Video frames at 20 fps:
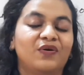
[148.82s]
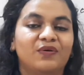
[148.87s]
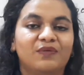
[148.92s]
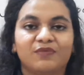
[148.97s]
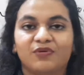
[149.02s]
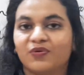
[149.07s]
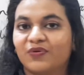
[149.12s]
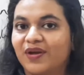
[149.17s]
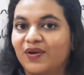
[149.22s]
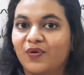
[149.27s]

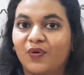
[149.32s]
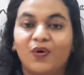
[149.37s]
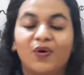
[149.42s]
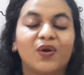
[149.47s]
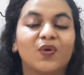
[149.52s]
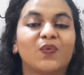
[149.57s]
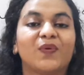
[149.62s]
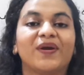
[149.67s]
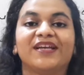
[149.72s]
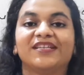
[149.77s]
you can
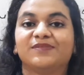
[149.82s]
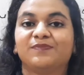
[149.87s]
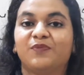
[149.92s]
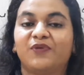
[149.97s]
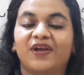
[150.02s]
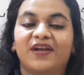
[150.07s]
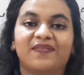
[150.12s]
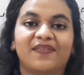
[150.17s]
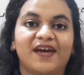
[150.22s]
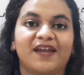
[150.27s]
always
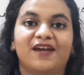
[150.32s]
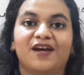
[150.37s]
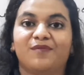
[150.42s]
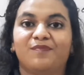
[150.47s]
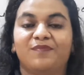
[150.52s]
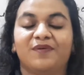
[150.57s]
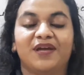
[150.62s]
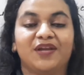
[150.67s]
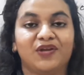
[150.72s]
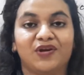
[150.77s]
bring that
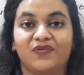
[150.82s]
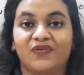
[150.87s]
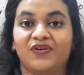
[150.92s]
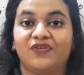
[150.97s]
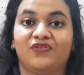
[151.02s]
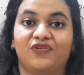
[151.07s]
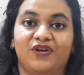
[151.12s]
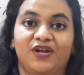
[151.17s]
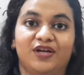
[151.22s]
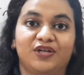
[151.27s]
up in your
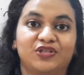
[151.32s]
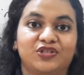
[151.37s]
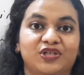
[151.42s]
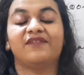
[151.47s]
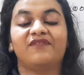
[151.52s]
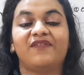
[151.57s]
introduction.